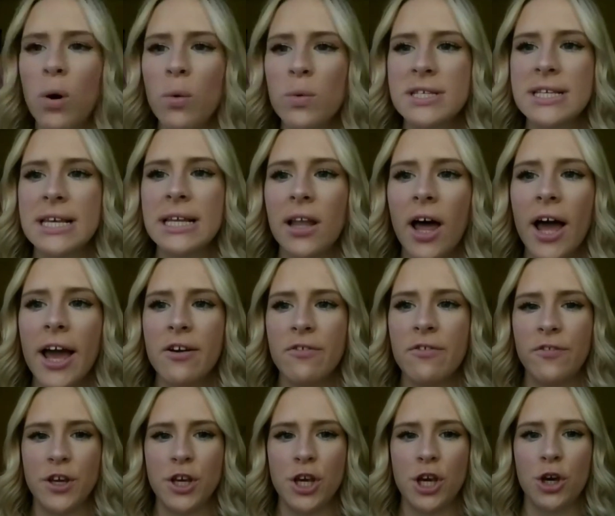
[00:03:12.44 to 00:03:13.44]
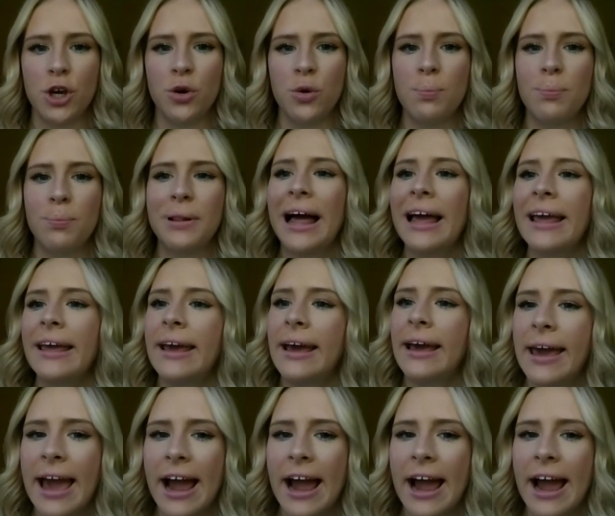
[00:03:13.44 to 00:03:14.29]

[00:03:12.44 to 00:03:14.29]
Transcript: what was it like for you playing a